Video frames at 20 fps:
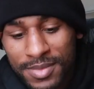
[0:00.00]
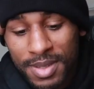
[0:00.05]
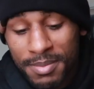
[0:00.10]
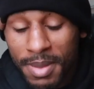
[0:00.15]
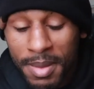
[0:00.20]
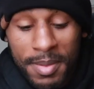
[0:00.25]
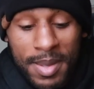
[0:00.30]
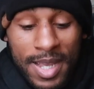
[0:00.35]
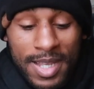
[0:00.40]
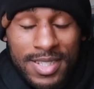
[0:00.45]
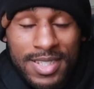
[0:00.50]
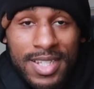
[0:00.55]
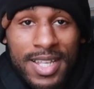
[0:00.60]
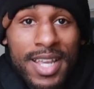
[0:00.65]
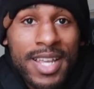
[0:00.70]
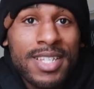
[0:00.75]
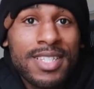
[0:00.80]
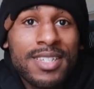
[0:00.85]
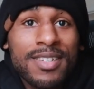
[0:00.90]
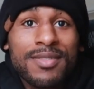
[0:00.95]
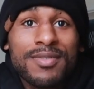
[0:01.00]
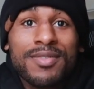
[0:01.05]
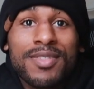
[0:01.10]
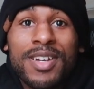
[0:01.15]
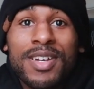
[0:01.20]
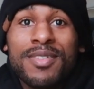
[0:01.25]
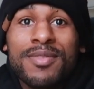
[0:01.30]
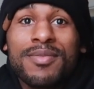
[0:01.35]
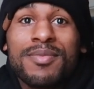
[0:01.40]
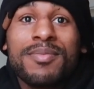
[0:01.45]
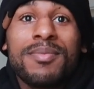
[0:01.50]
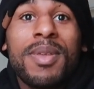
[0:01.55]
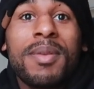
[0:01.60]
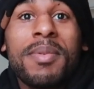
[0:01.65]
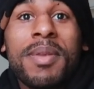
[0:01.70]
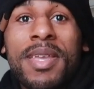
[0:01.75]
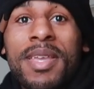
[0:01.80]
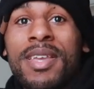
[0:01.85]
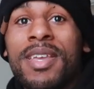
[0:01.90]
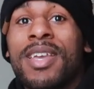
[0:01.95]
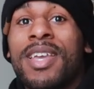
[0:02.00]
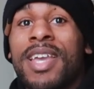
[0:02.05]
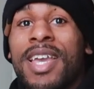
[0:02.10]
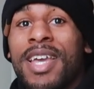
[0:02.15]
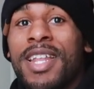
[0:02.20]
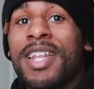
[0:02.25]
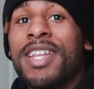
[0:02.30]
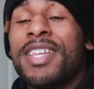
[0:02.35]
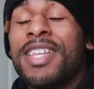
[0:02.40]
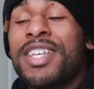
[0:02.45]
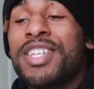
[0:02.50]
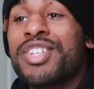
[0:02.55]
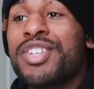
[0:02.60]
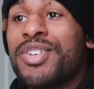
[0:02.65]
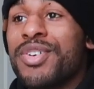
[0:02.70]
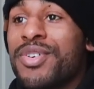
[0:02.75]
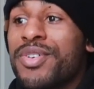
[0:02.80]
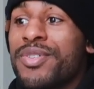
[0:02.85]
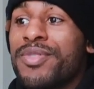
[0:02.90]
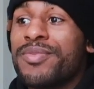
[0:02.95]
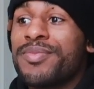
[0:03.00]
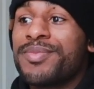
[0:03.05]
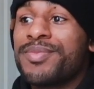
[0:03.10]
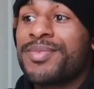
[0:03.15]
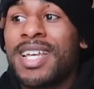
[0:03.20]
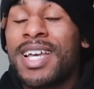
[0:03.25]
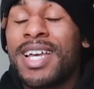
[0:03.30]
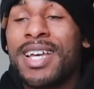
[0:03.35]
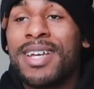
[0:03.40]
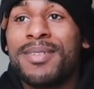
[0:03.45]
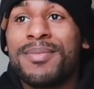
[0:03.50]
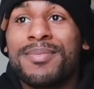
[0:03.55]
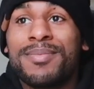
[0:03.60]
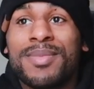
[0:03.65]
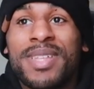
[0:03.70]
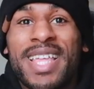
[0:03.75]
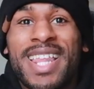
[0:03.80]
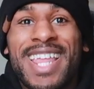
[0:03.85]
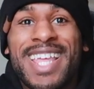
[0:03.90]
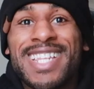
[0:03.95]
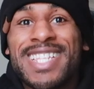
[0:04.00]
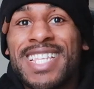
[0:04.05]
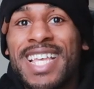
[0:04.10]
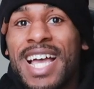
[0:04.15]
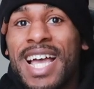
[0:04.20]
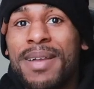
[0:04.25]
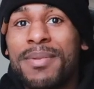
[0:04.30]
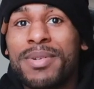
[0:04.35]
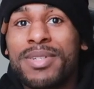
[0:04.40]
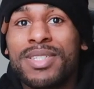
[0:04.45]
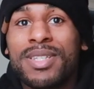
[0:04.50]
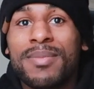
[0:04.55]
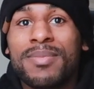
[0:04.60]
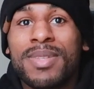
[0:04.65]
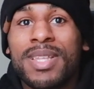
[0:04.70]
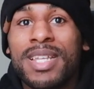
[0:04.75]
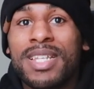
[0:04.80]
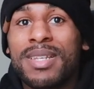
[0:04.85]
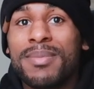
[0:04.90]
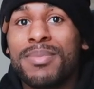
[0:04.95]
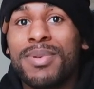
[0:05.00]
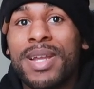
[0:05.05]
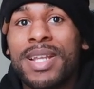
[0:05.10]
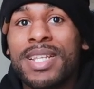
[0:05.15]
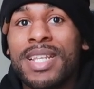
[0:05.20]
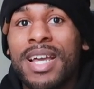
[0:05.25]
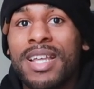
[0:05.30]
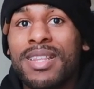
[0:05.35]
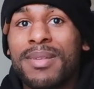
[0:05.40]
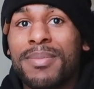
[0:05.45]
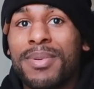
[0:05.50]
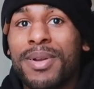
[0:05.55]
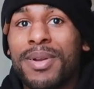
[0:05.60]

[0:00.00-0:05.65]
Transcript: and maybe that's the case of, of maybe an additional, um, an enzyme or something to break down the